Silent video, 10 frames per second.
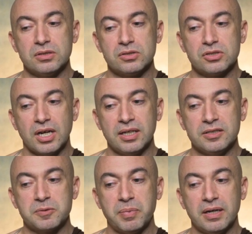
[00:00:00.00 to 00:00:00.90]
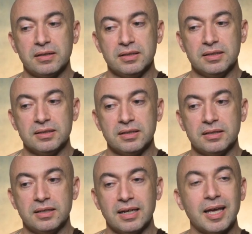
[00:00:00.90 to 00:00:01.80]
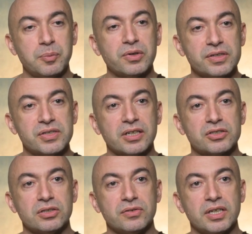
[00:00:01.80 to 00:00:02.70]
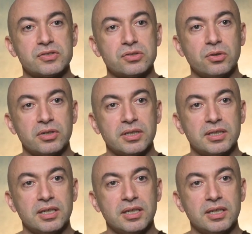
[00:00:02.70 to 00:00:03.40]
Chinese parallel elaborates actually on that story,